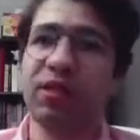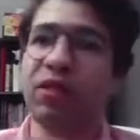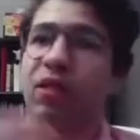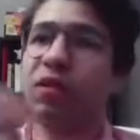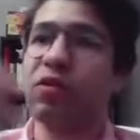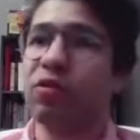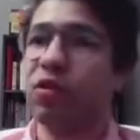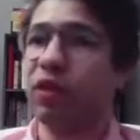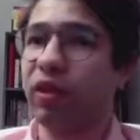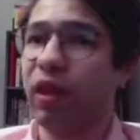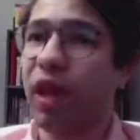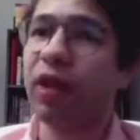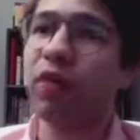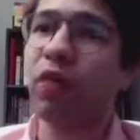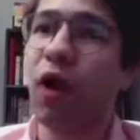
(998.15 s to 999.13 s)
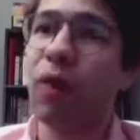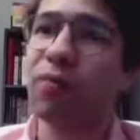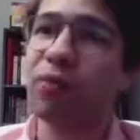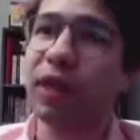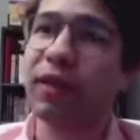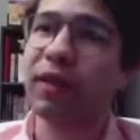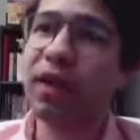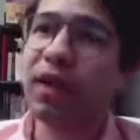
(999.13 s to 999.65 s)
is the lighter
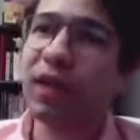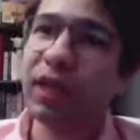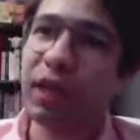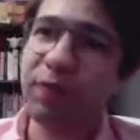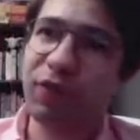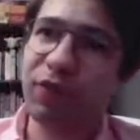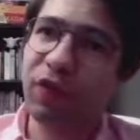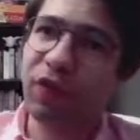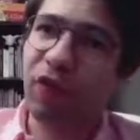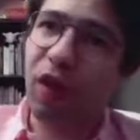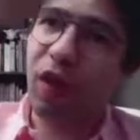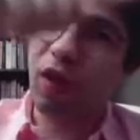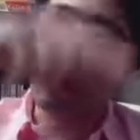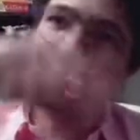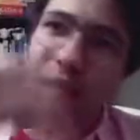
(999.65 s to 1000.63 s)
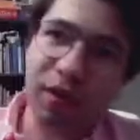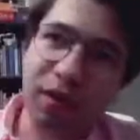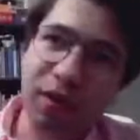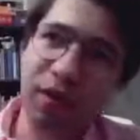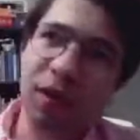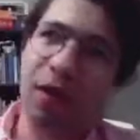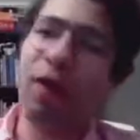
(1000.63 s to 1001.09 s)
object keeps falling